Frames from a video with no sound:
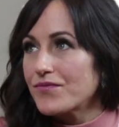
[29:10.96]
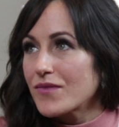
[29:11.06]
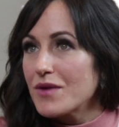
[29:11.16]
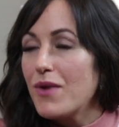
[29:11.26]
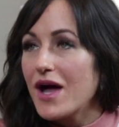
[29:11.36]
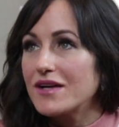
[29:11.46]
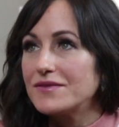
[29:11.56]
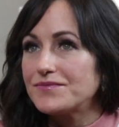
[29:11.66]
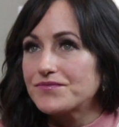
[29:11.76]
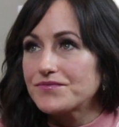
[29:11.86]
But
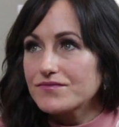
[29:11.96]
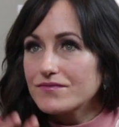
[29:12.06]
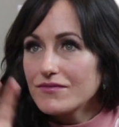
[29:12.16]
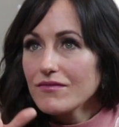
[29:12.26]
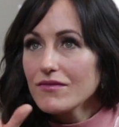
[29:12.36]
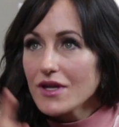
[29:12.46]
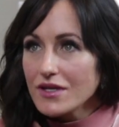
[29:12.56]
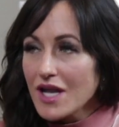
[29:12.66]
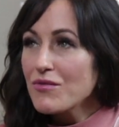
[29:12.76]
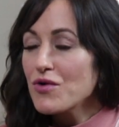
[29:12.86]

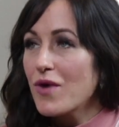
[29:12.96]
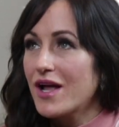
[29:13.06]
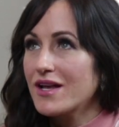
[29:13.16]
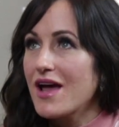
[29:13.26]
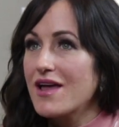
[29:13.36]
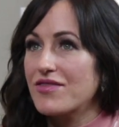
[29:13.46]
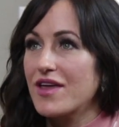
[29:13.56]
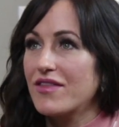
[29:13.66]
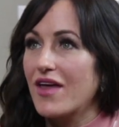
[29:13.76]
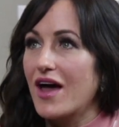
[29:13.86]
number one, I think
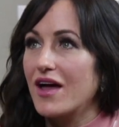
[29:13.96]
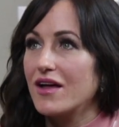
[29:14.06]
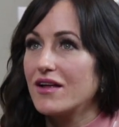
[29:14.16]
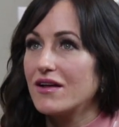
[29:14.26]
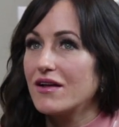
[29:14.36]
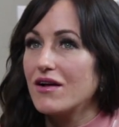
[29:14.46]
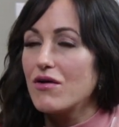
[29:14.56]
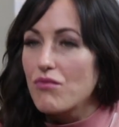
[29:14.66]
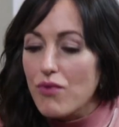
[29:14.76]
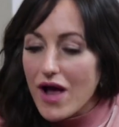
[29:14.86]
that
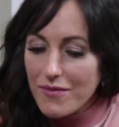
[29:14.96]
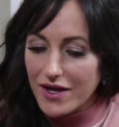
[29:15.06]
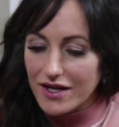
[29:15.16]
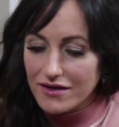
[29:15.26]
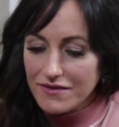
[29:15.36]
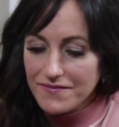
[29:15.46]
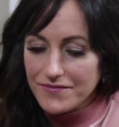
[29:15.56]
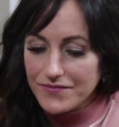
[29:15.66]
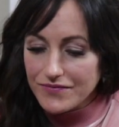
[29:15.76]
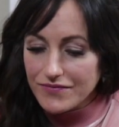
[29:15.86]
women
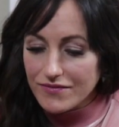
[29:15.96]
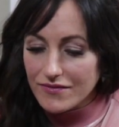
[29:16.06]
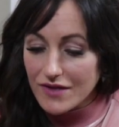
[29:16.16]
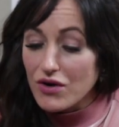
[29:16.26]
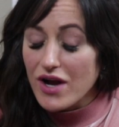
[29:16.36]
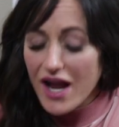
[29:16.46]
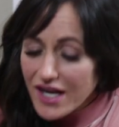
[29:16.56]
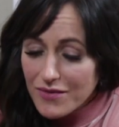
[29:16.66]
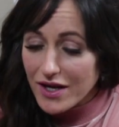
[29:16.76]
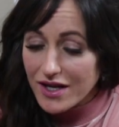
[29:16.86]
or
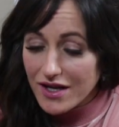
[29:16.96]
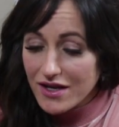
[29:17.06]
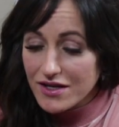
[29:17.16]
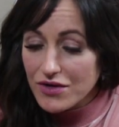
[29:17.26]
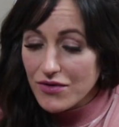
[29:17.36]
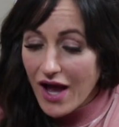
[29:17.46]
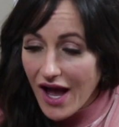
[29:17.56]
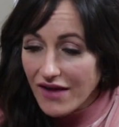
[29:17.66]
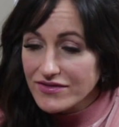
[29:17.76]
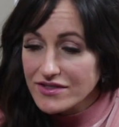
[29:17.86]
anybody, you have
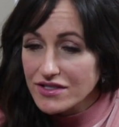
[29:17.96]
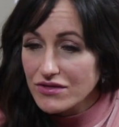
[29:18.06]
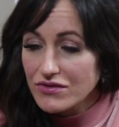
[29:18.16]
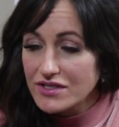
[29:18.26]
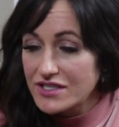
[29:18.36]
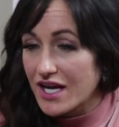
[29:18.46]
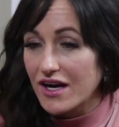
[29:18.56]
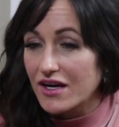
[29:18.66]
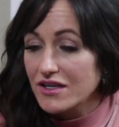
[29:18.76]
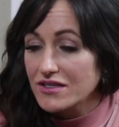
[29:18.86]
to
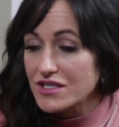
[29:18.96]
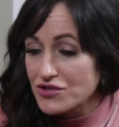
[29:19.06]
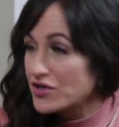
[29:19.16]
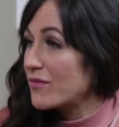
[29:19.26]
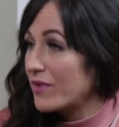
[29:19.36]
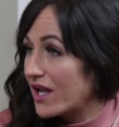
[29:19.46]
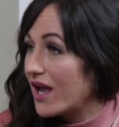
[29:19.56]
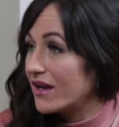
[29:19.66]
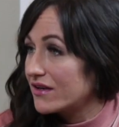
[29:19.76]
dare to dream again.